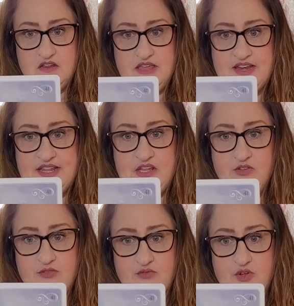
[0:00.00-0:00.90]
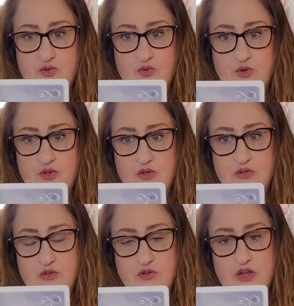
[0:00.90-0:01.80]
getting you through.
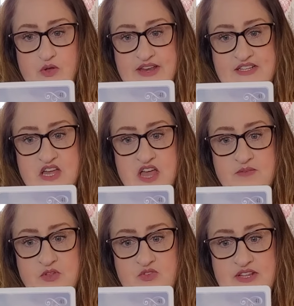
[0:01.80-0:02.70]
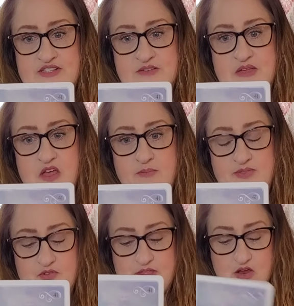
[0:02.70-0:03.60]
You know, anytime you need some help,
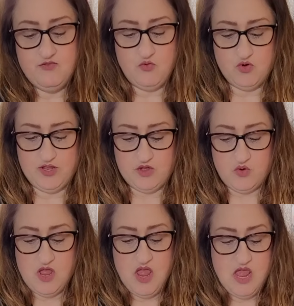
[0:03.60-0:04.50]
they're there for you.